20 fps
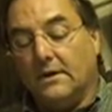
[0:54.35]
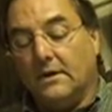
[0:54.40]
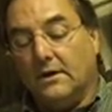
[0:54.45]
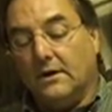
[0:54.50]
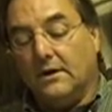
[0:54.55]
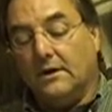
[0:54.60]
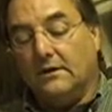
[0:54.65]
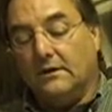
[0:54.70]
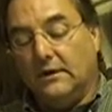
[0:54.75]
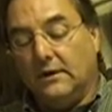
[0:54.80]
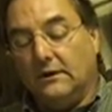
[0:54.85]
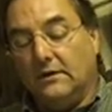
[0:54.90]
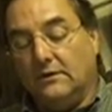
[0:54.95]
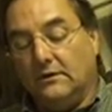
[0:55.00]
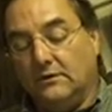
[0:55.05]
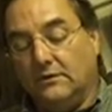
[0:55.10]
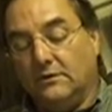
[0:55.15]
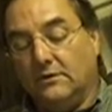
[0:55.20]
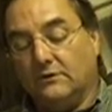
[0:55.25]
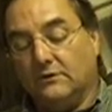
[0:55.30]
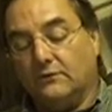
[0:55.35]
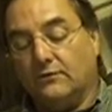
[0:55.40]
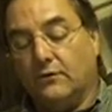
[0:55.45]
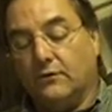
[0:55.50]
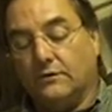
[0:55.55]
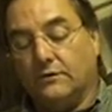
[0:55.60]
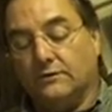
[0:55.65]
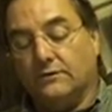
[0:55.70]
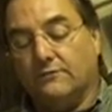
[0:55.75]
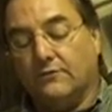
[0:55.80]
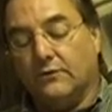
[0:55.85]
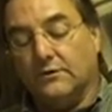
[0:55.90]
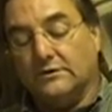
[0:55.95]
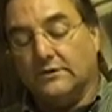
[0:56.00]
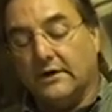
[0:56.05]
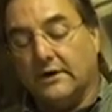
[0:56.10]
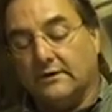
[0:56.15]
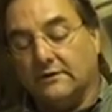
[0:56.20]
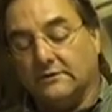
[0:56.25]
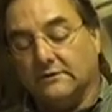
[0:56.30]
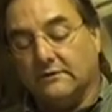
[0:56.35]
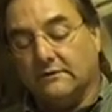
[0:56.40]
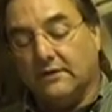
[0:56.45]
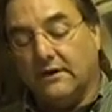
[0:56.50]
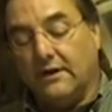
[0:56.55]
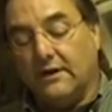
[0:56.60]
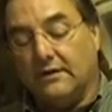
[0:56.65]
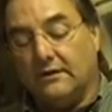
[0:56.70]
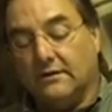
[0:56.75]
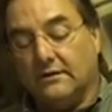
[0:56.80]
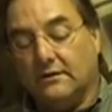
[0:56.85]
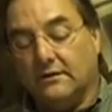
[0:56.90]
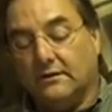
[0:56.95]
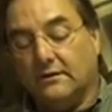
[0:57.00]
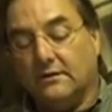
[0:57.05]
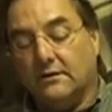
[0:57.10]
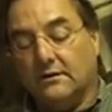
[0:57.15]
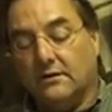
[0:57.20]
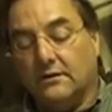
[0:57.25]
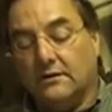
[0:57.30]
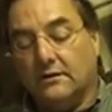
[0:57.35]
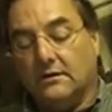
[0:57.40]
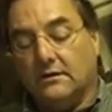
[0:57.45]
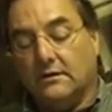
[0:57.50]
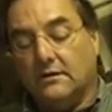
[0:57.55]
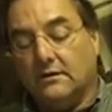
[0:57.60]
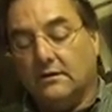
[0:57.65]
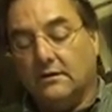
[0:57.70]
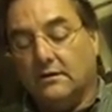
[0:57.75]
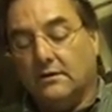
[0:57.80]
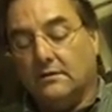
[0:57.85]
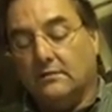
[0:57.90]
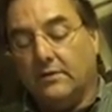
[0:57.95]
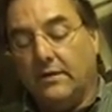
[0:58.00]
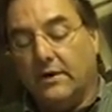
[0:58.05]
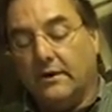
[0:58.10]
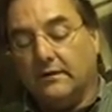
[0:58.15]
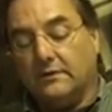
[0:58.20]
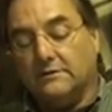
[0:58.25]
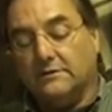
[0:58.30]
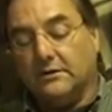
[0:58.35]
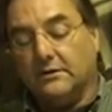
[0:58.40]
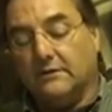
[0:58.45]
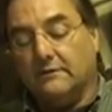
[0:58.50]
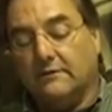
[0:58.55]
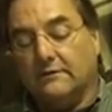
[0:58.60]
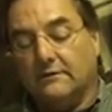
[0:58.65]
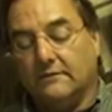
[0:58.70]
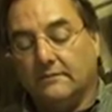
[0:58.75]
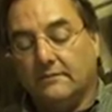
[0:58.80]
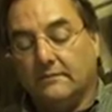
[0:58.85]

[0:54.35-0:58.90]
And there's four cycles of that. Powers off.